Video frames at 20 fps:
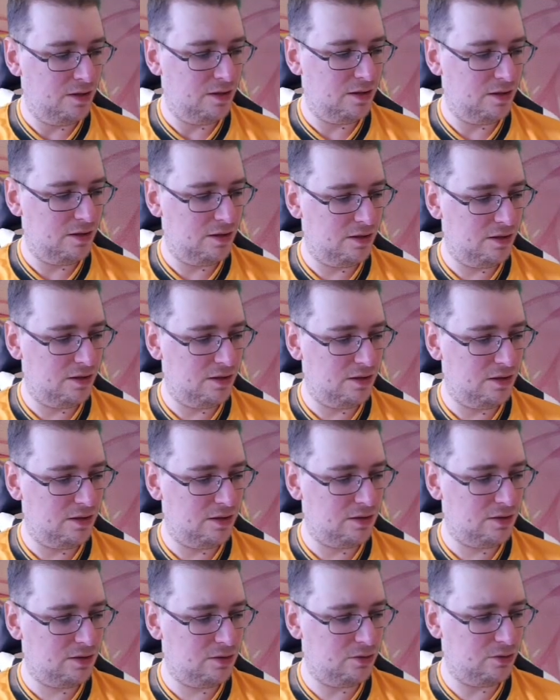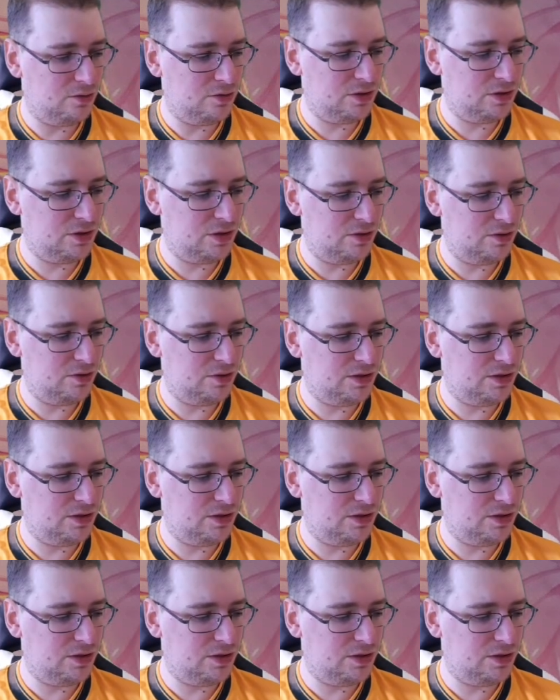It's also